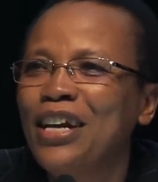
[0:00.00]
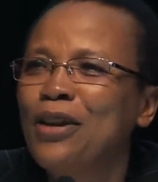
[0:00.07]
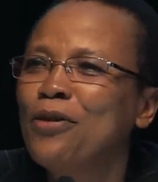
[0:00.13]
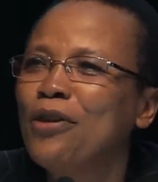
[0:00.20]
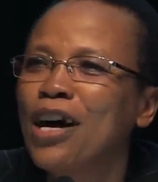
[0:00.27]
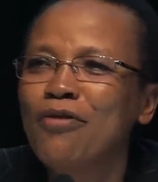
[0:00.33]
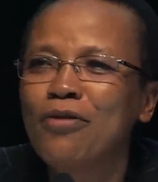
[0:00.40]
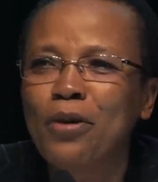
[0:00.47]
you
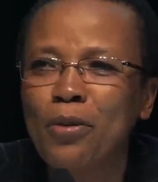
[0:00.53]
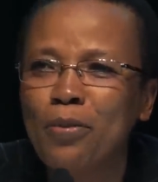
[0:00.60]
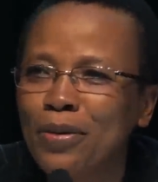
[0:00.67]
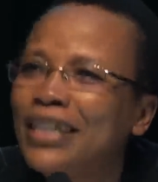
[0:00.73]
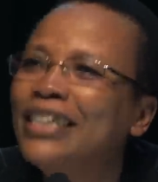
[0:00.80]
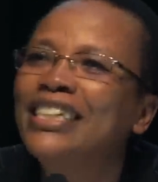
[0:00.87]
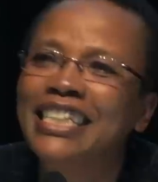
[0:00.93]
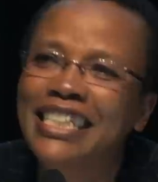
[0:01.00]
have
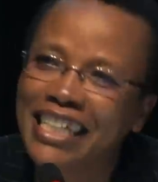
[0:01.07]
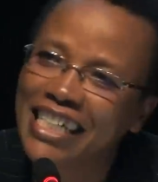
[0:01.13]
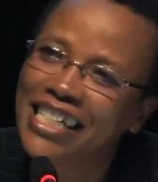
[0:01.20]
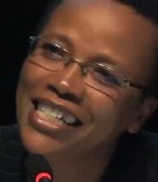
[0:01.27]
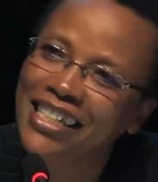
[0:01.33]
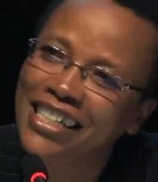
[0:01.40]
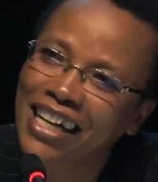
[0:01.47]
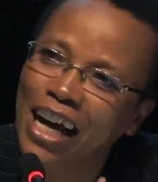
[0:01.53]
completely
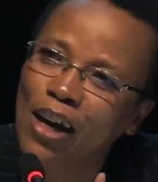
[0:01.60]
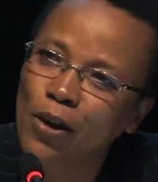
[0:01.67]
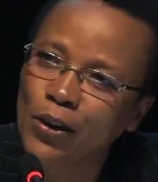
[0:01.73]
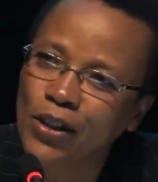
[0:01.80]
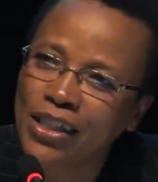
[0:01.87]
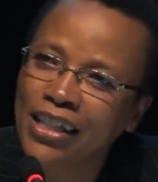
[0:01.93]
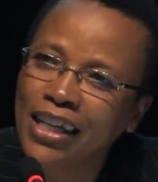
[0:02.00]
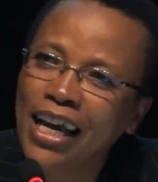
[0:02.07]
changed a
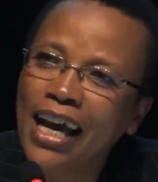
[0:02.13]
lot.